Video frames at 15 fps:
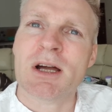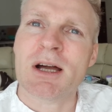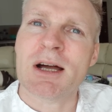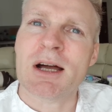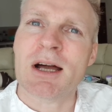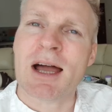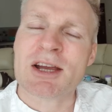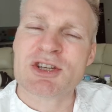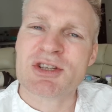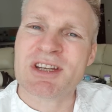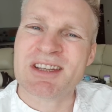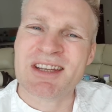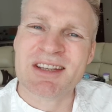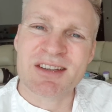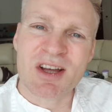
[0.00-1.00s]

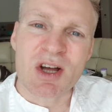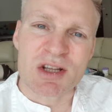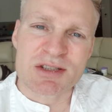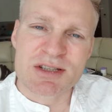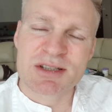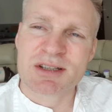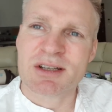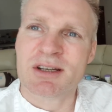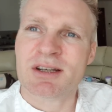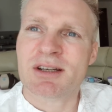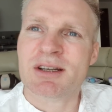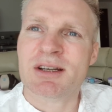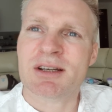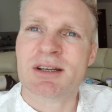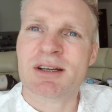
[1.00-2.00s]
actually did not
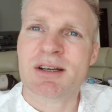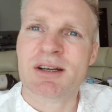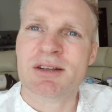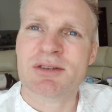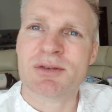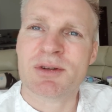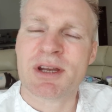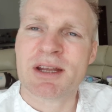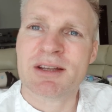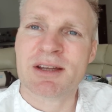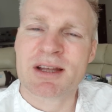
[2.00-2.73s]
during